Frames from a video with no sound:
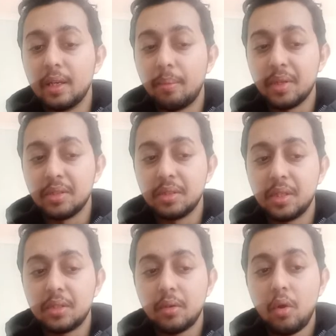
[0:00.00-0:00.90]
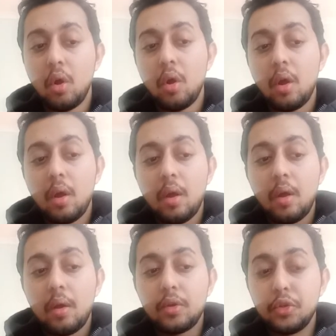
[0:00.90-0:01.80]
in presentation.
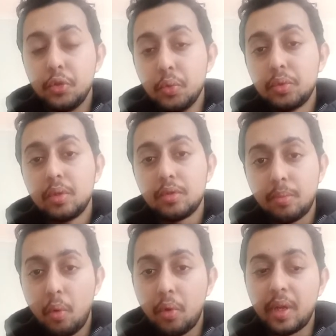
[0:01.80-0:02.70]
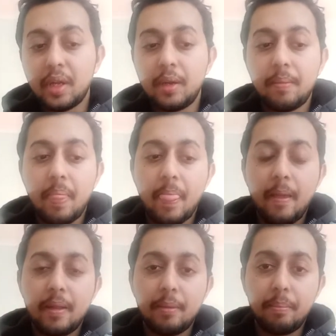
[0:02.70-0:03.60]
Use supporting
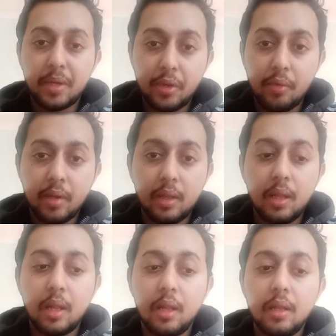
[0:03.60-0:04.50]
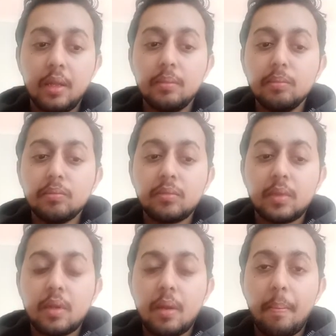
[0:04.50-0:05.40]
material.
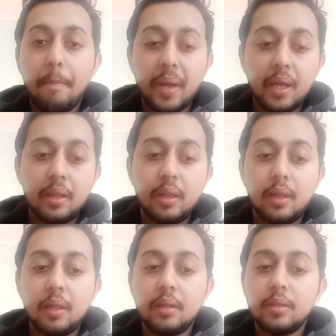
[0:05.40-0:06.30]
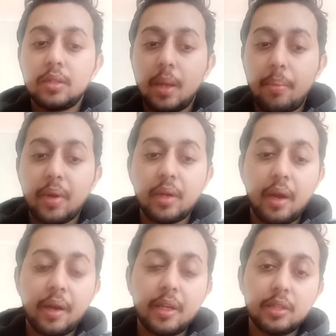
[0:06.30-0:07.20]
Begin separate
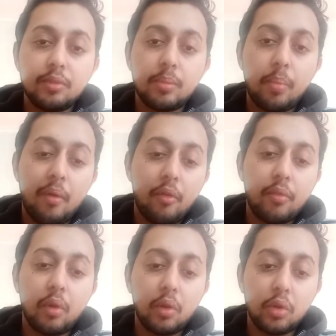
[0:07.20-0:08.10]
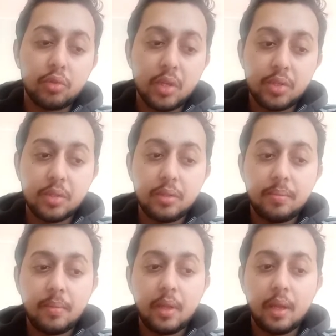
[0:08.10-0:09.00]
ideas with powerful quotation.
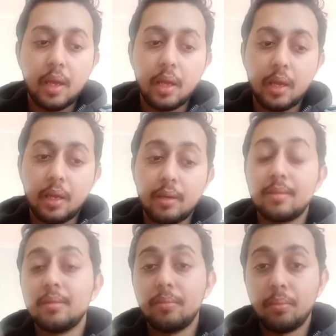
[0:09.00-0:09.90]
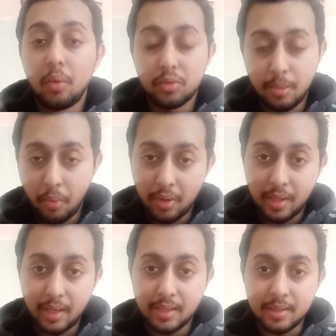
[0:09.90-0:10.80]
And most important
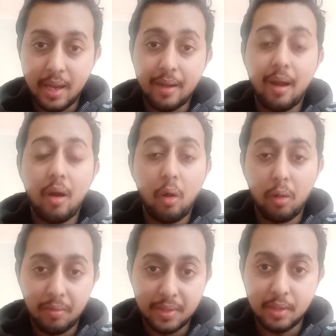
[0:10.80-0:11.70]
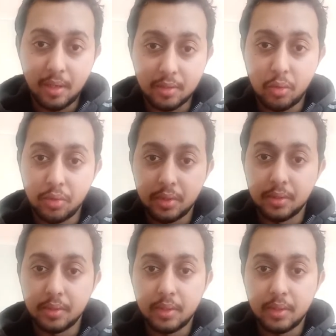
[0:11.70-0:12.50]
thing is that always ask questions